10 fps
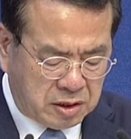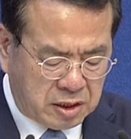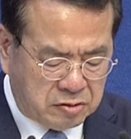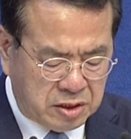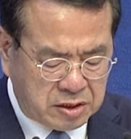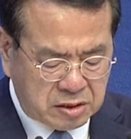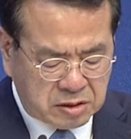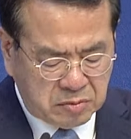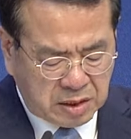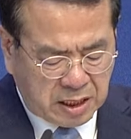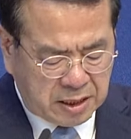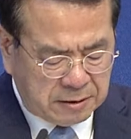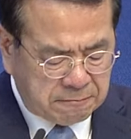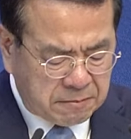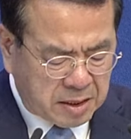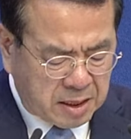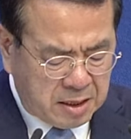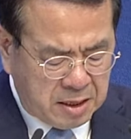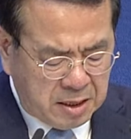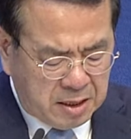I believe,
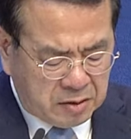and I